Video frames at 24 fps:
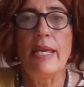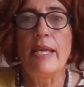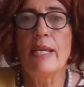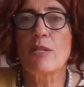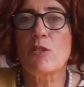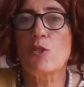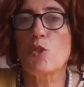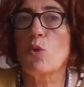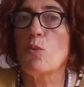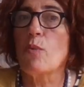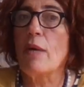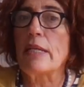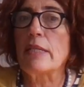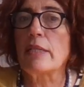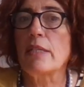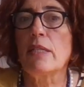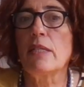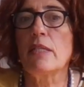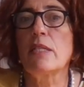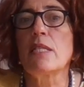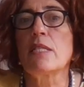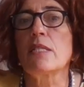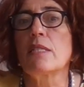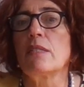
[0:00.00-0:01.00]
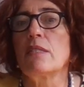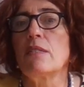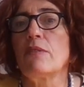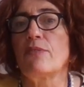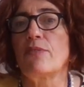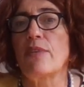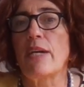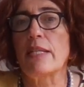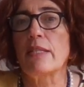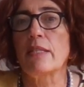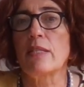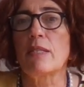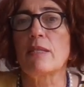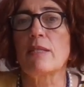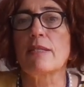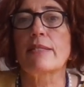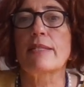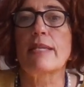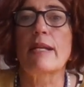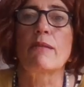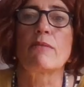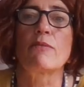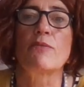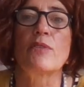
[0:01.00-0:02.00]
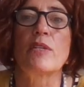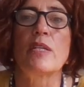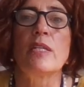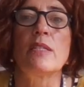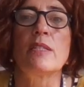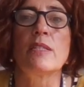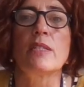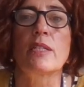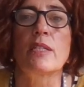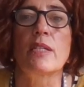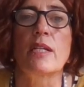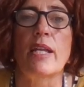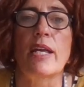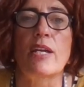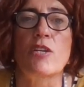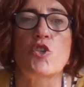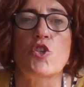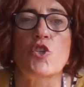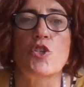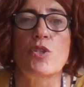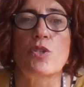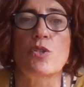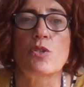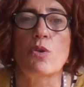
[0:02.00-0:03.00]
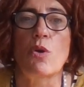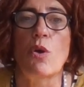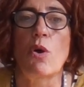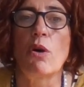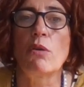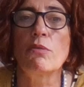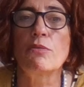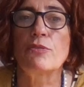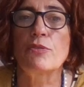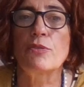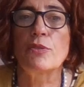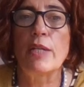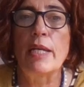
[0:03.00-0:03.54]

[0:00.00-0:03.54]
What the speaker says: So one can easily find himself in the clashes of